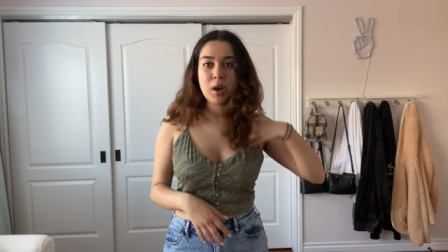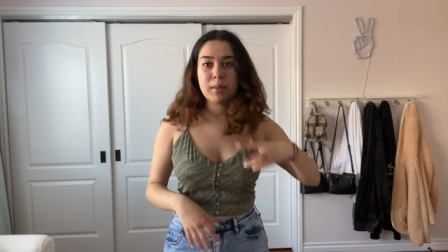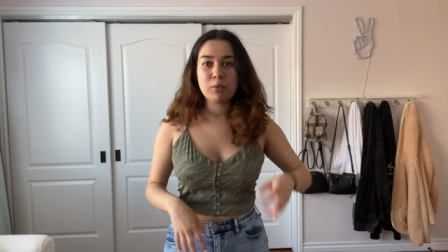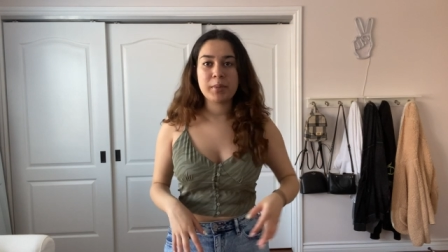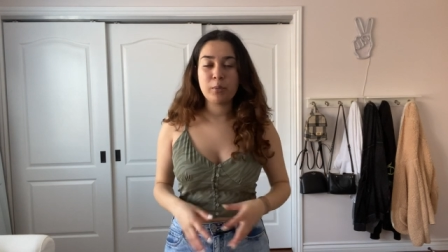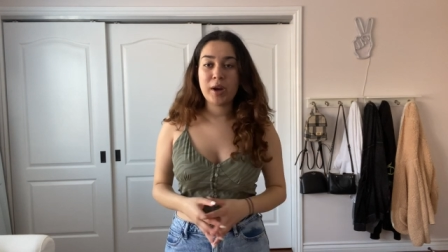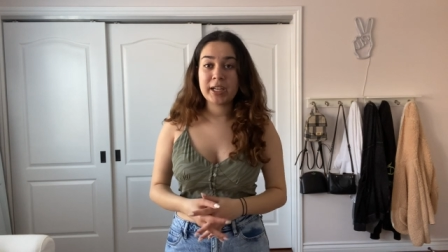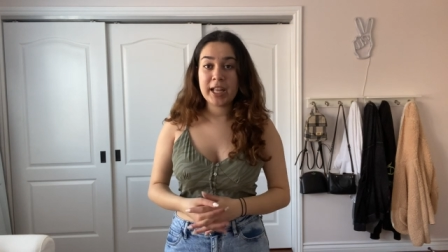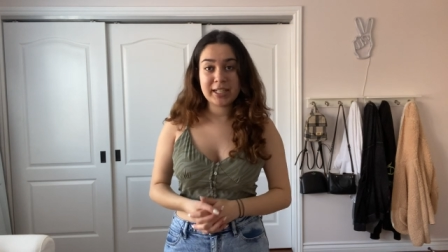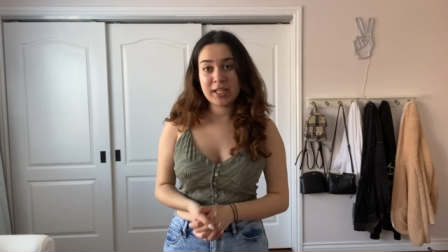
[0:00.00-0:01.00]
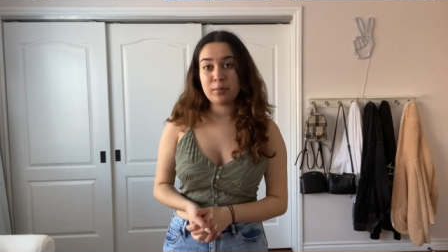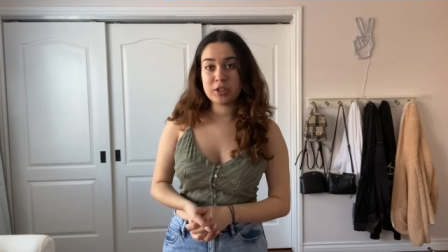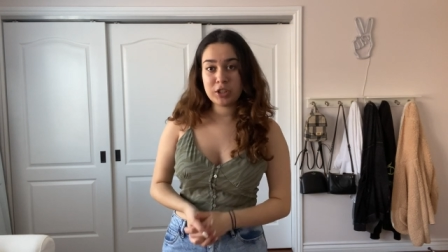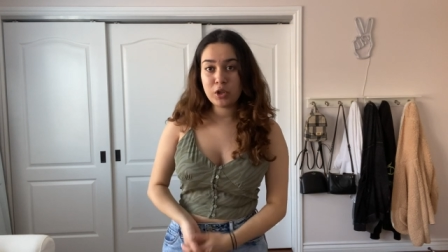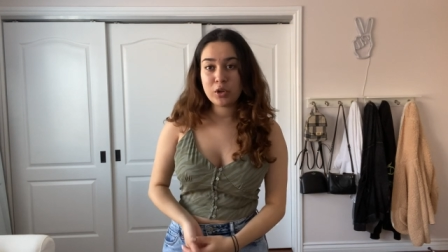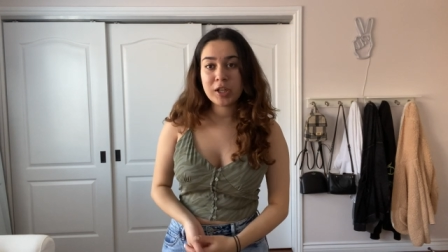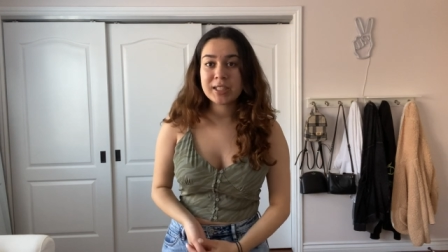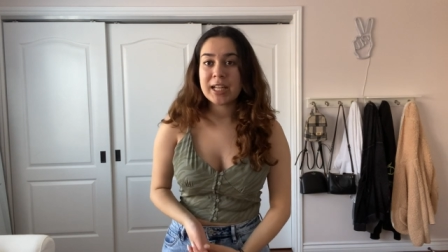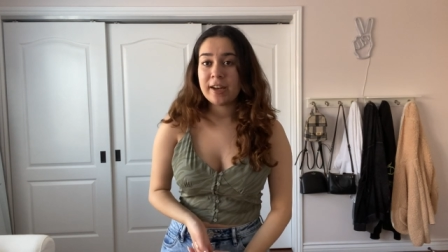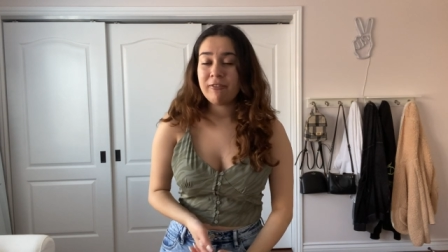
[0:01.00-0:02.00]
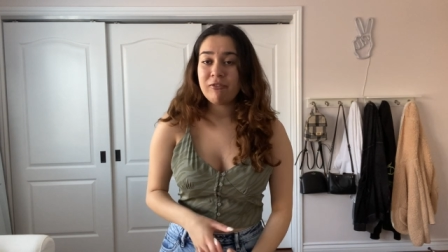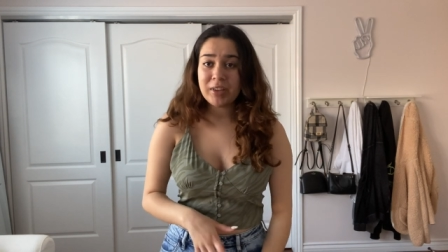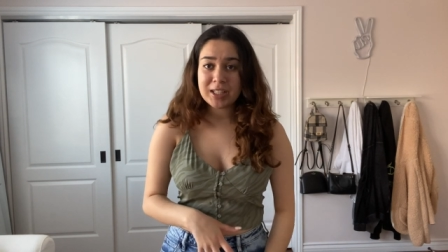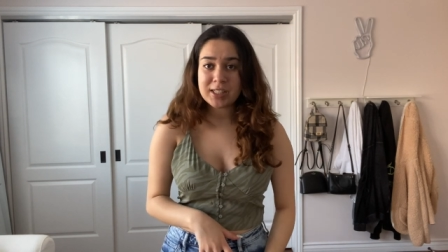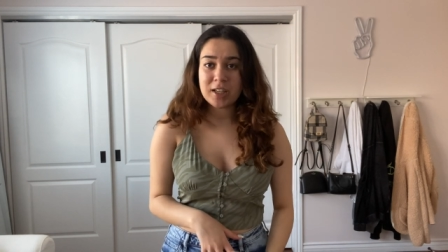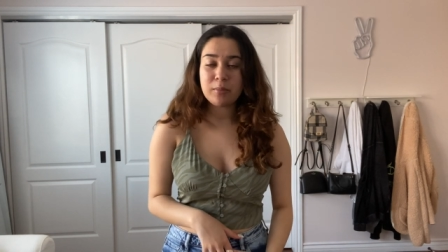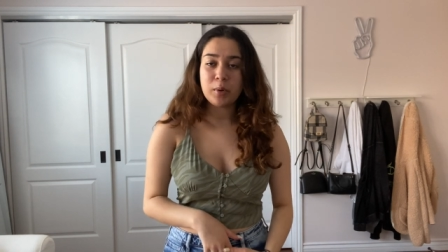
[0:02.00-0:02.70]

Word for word: Probably won't be wearing it anytime soon because I need to fix it.